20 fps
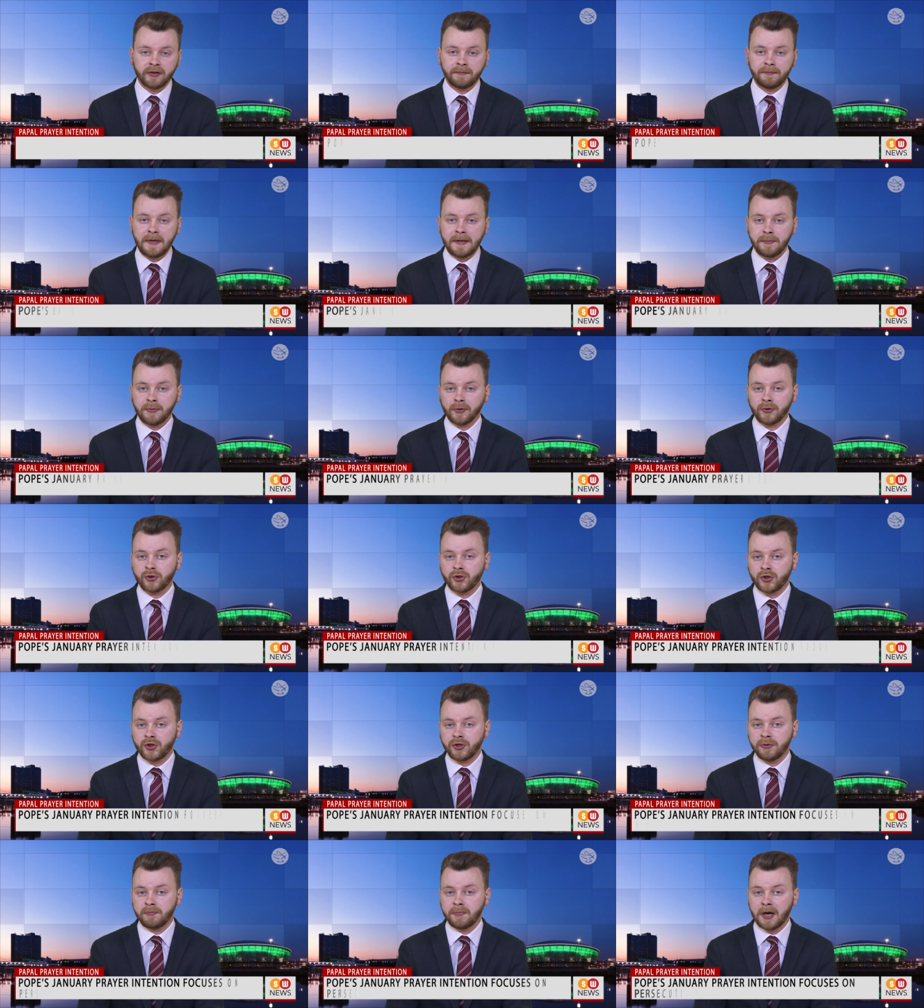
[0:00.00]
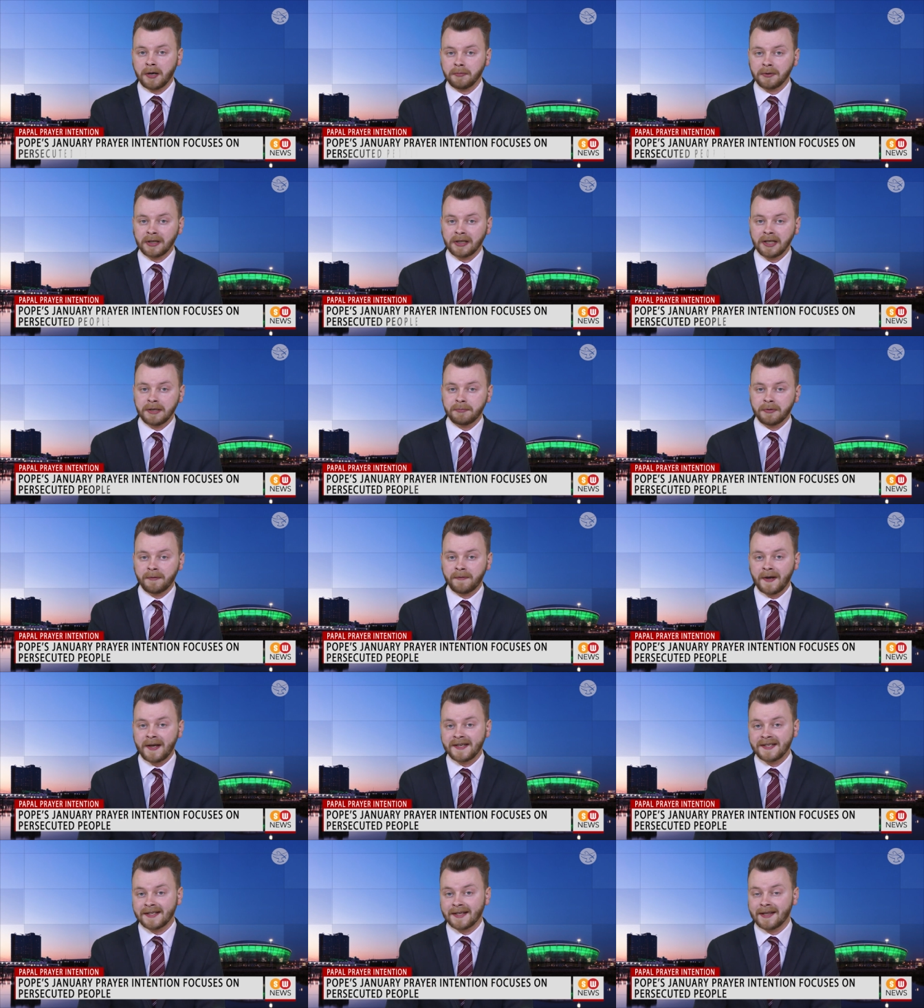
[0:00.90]
of people due to publicly
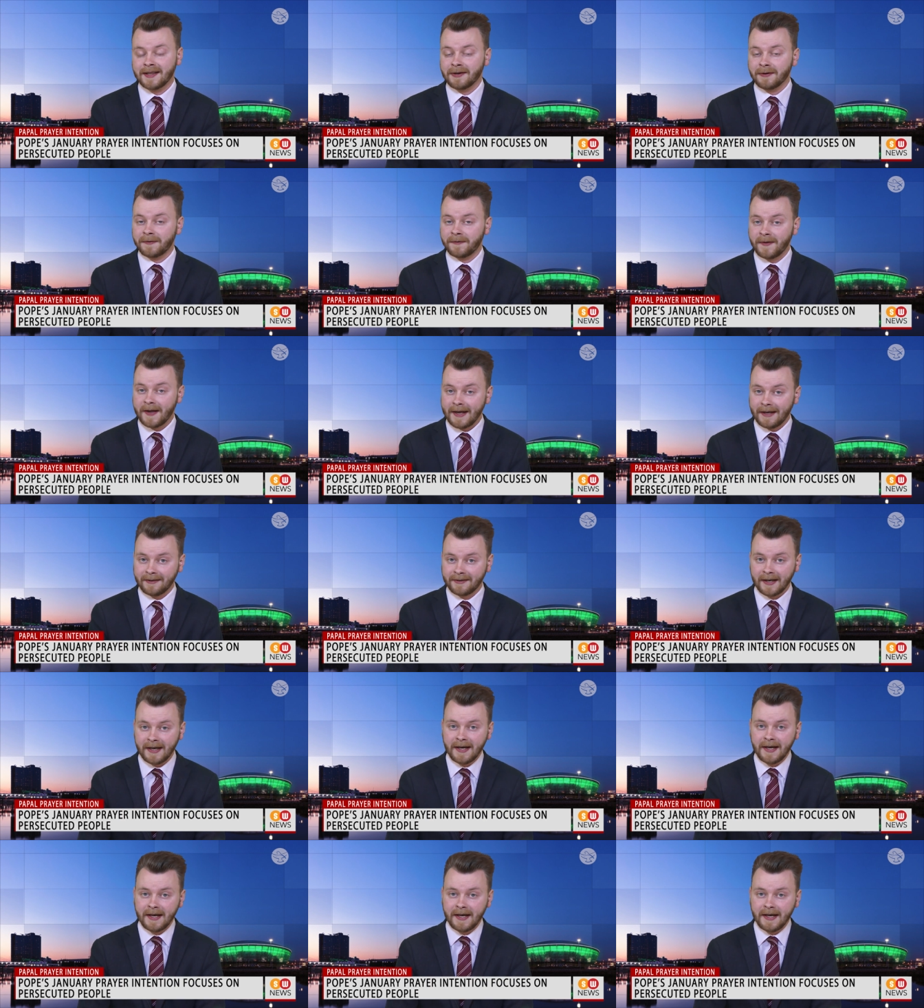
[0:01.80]
professing their faith